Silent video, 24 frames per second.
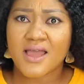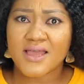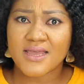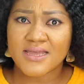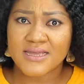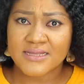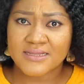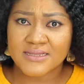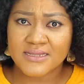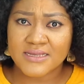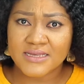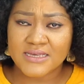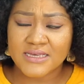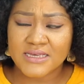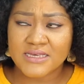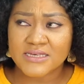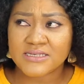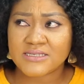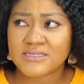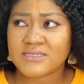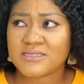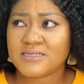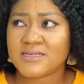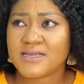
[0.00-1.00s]
in the
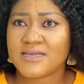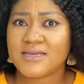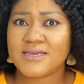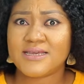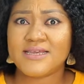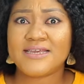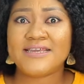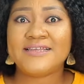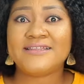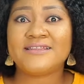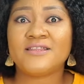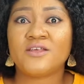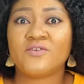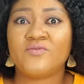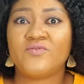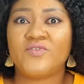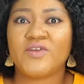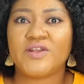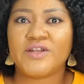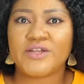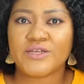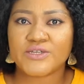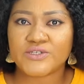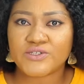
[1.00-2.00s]
East, in the
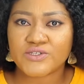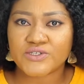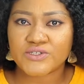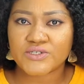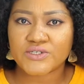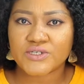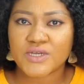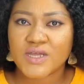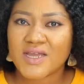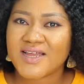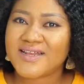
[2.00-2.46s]
village.